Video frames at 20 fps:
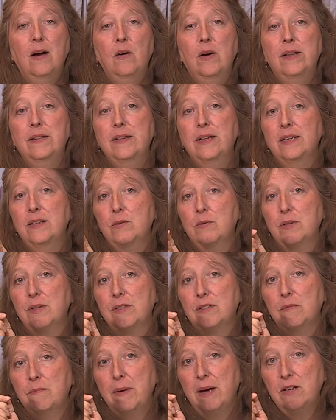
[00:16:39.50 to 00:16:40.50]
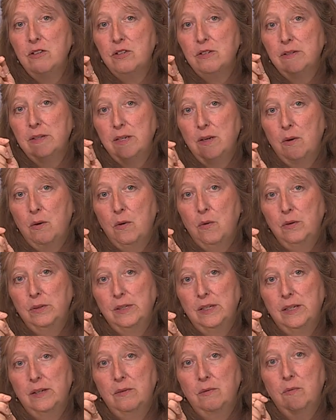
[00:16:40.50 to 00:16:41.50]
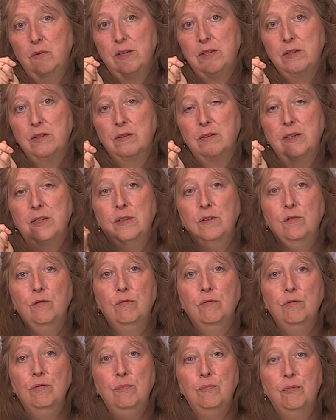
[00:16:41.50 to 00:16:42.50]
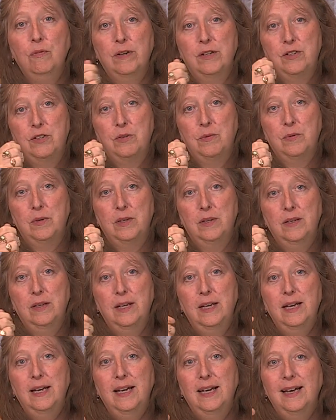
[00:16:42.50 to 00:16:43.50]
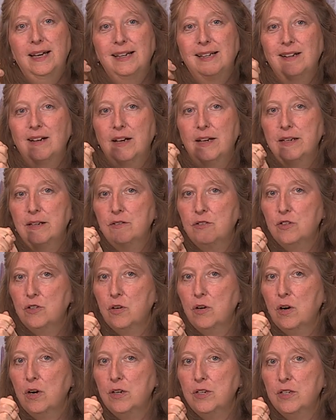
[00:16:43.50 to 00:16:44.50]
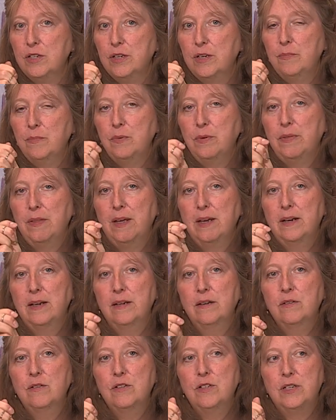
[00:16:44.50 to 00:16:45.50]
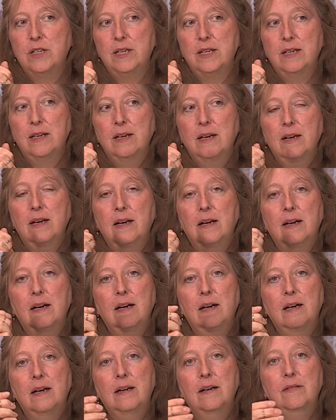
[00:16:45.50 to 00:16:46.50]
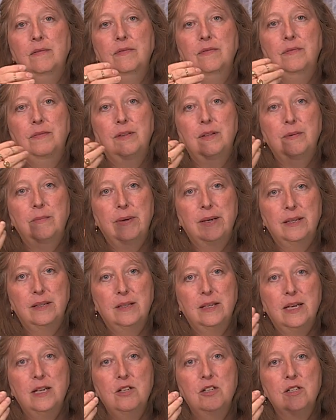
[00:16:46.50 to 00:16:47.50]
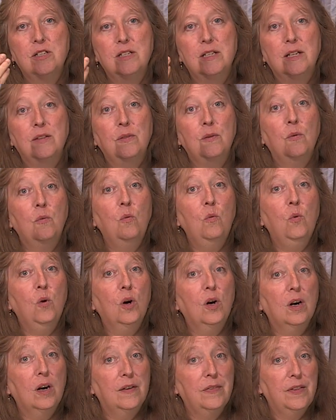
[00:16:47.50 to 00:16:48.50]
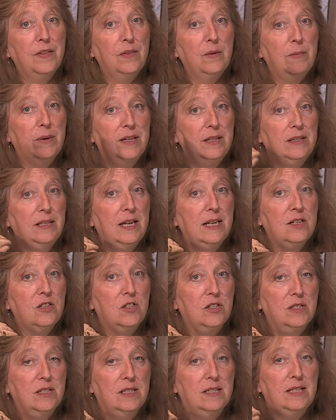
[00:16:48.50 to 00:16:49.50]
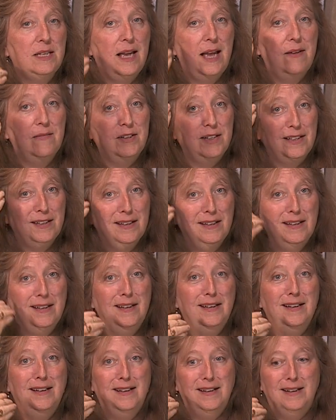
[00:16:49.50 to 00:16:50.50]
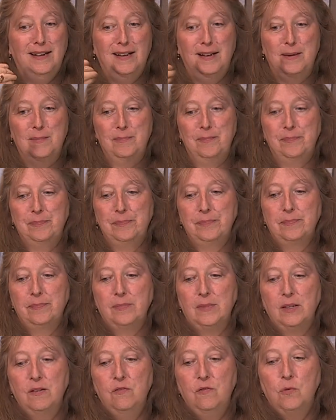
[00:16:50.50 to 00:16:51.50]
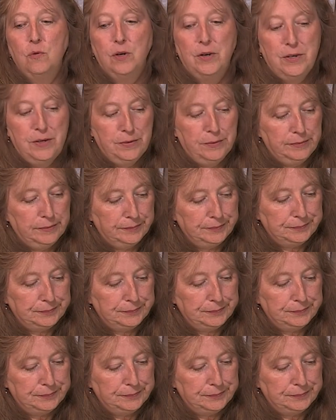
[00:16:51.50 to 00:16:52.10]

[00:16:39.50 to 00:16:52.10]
and that you especially hold it when you're in group ritual and kind of charge it up with that energy of the meditation and the work that the meditation is having for you.